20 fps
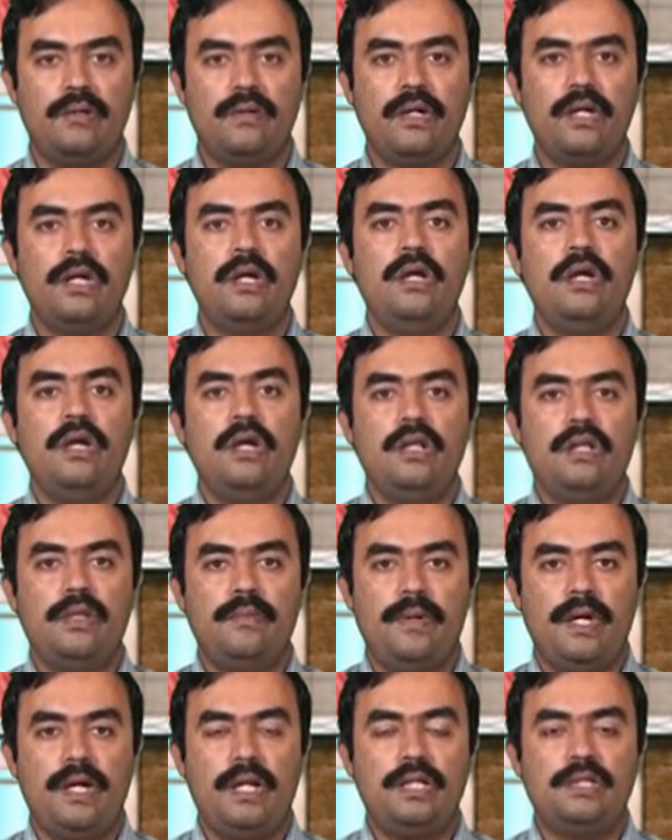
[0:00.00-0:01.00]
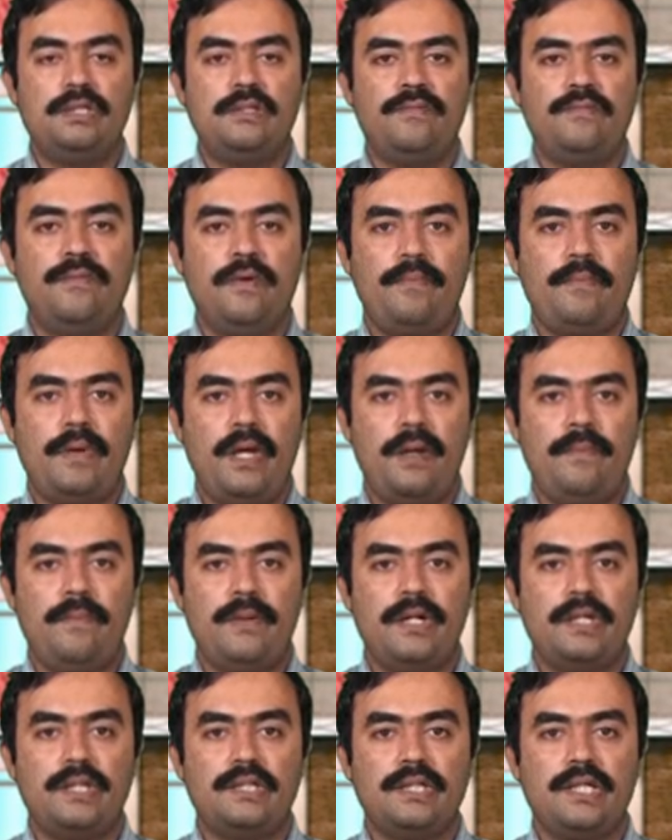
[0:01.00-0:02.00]
Okay. The balance of
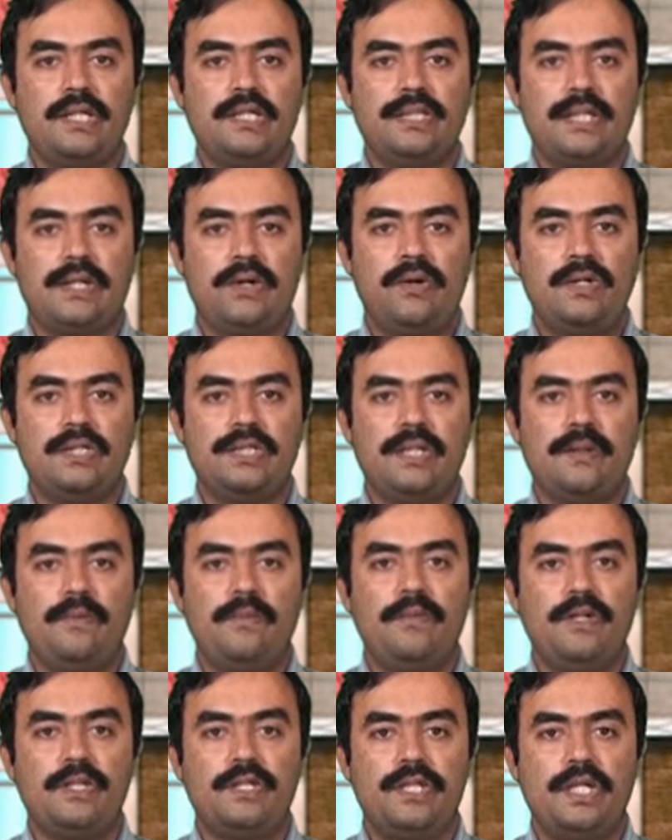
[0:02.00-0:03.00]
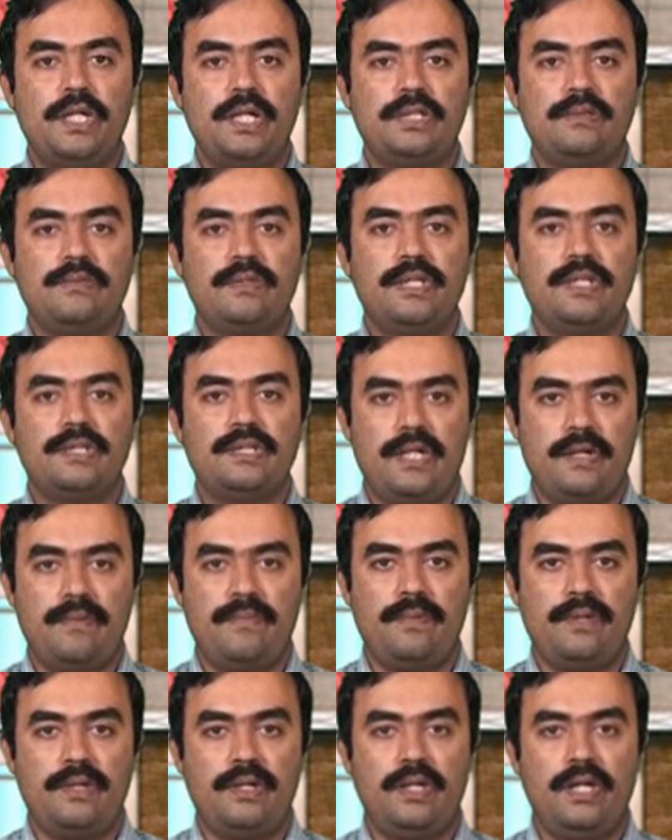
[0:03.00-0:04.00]
payments is a concept which deals with the
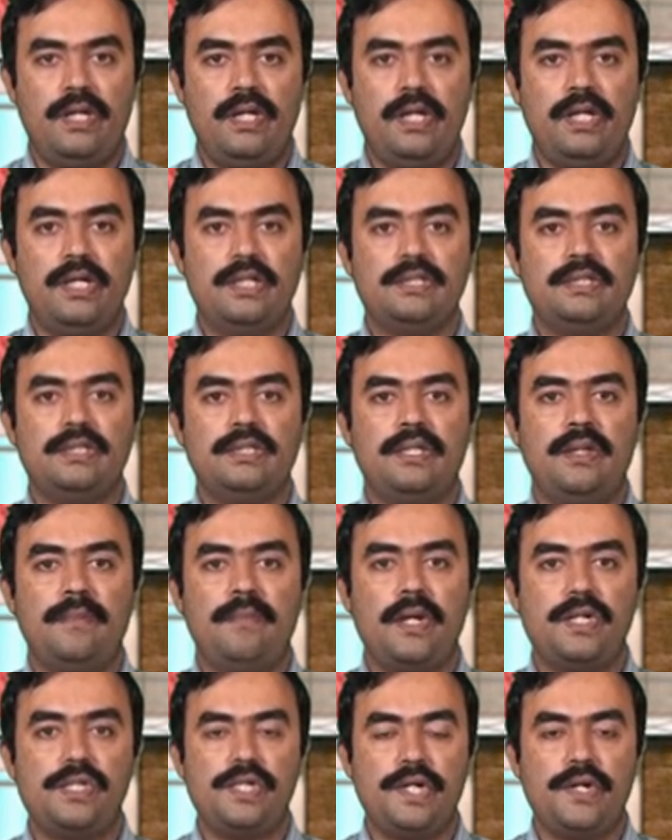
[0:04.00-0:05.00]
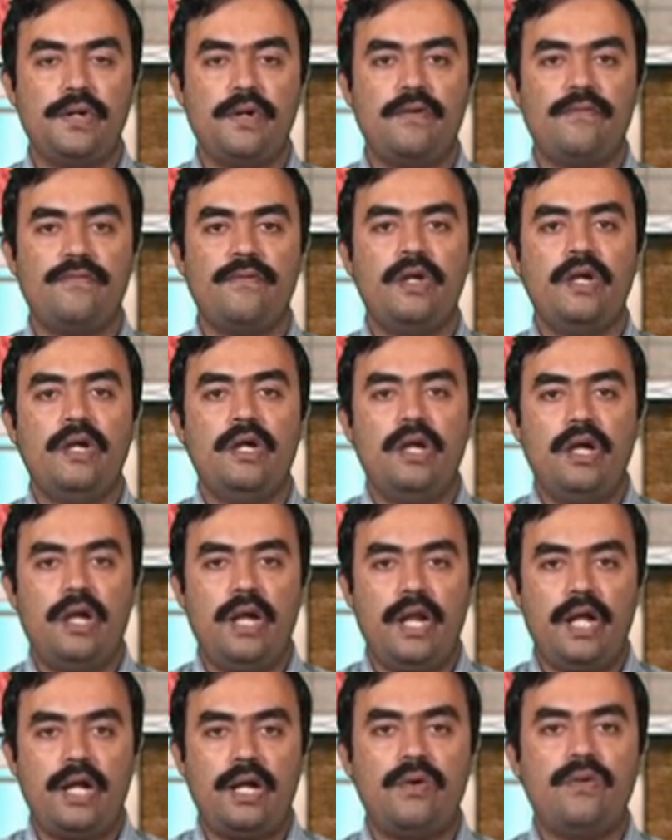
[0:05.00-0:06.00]
same. It is the measure of
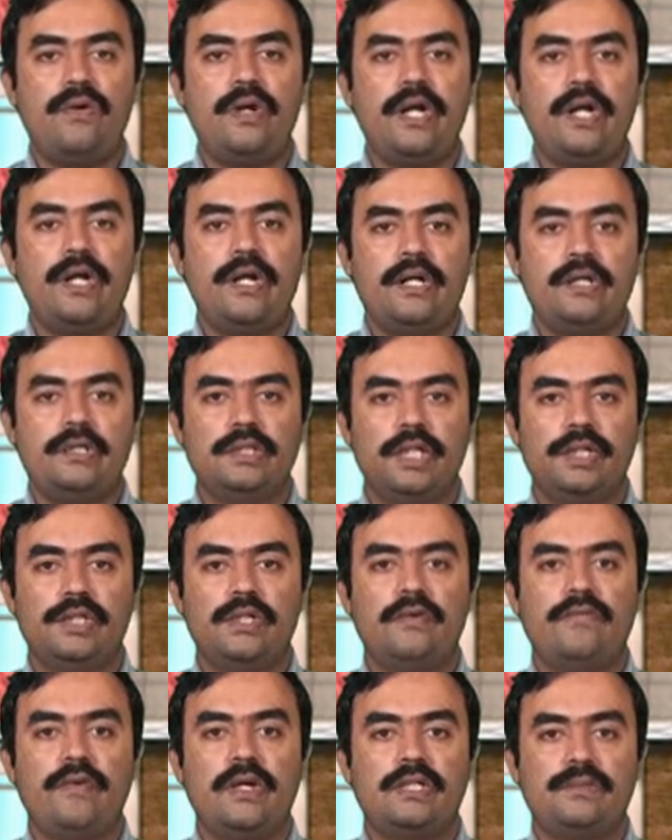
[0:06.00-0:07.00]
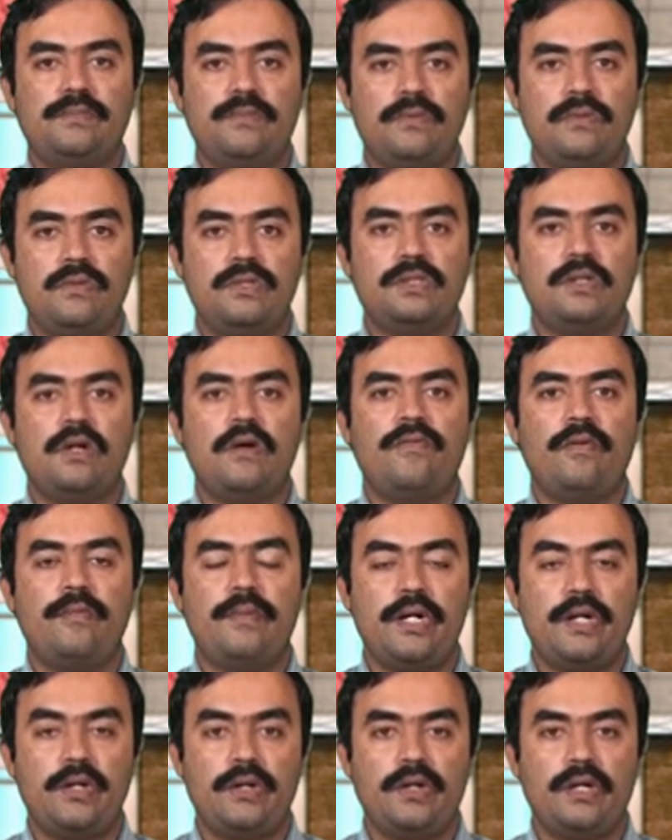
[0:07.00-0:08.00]
an accounting transaction of exports of a
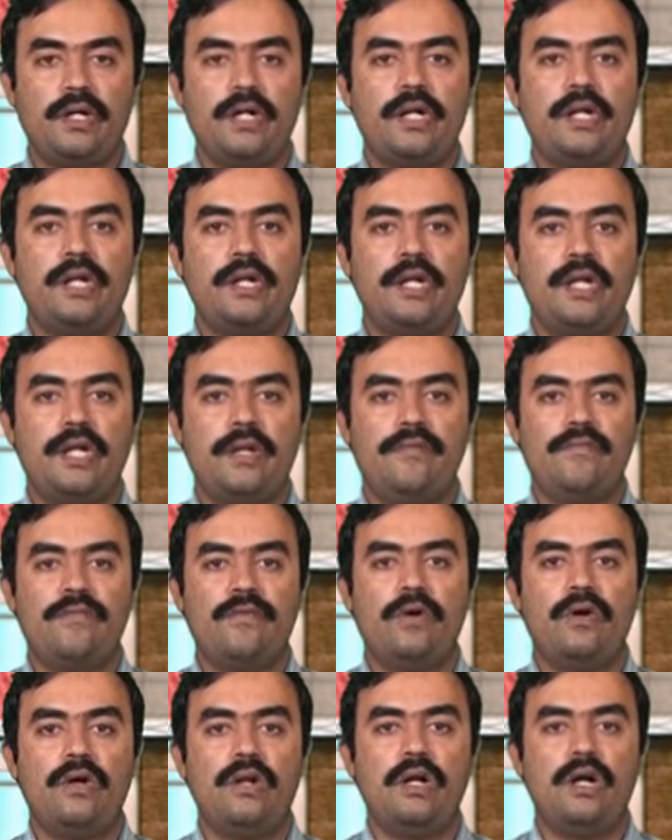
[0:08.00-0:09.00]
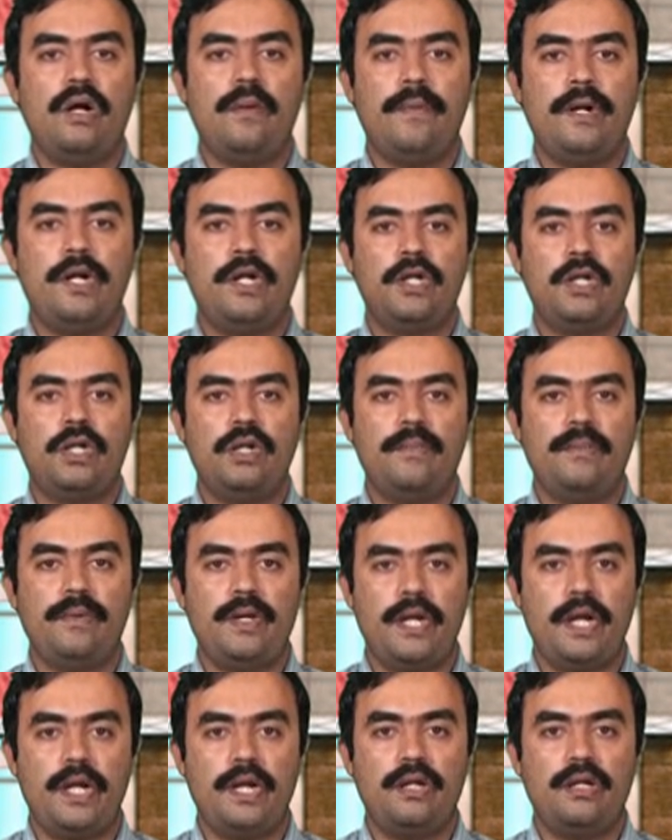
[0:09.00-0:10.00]
particular country for a particular
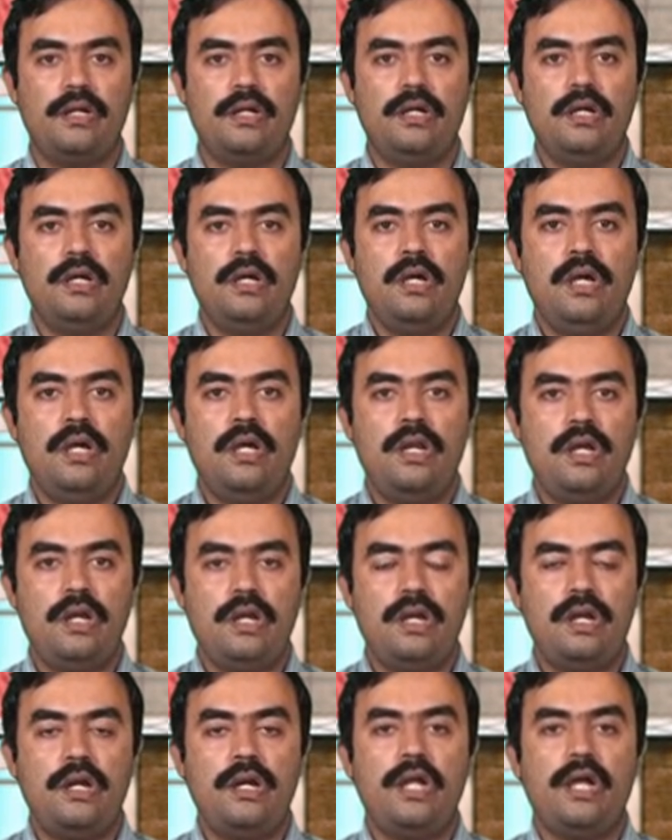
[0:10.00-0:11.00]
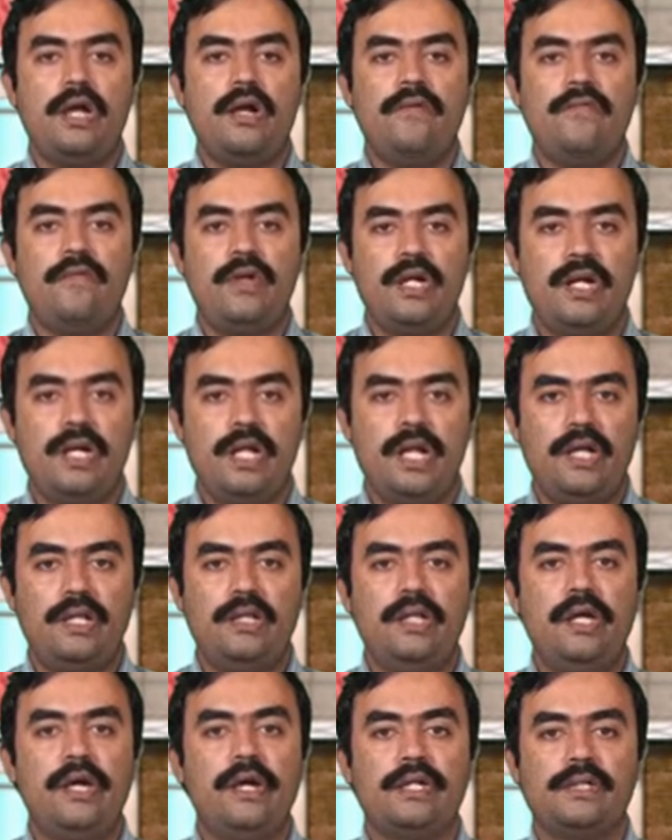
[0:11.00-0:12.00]
period. In India, we
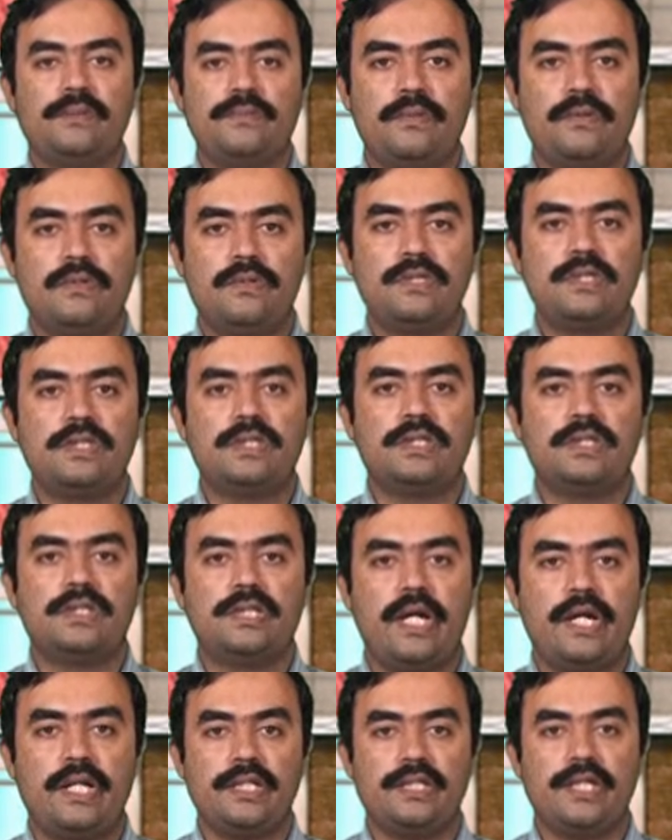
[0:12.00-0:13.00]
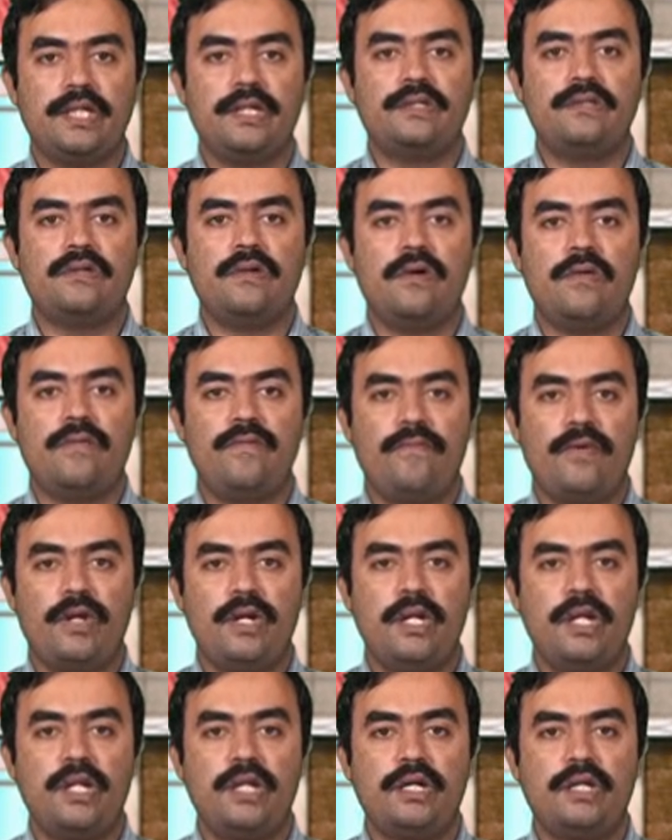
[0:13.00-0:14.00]
take the exports statistics of
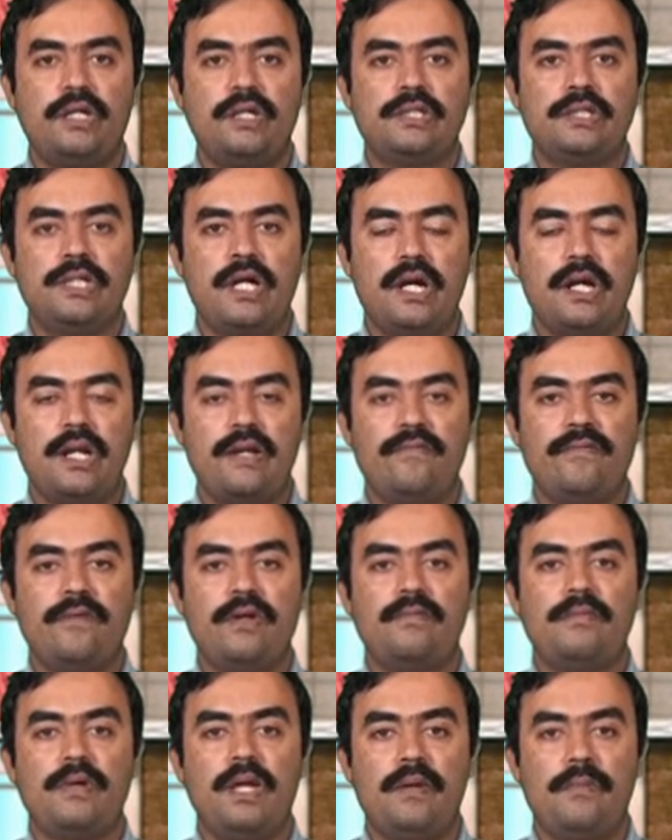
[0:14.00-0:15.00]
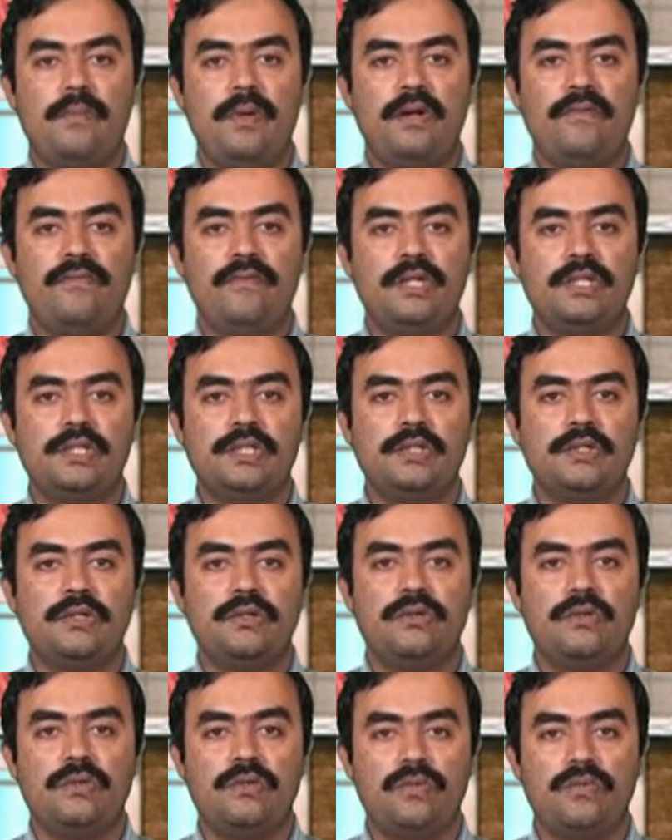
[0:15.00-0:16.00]
1 year starting from April 1st
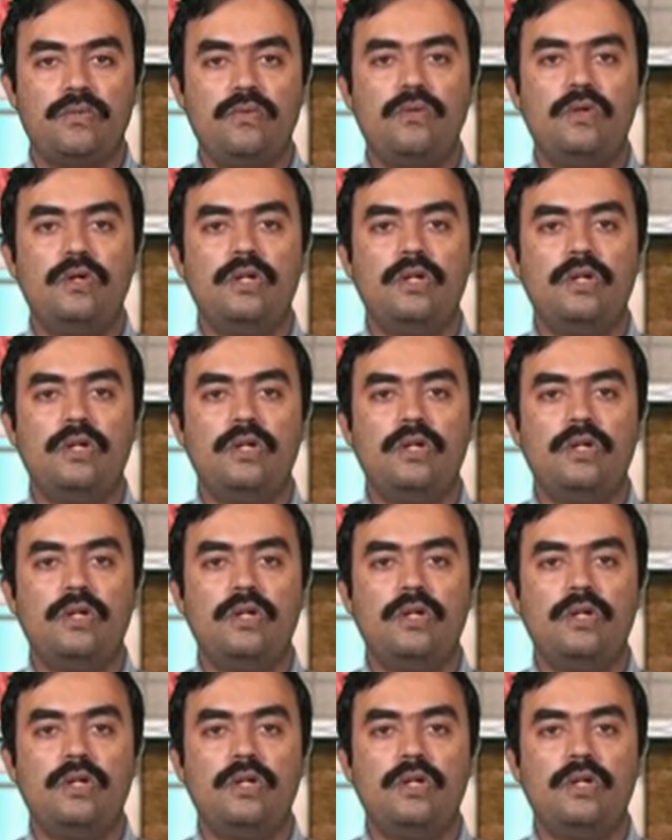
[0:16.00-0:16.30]
to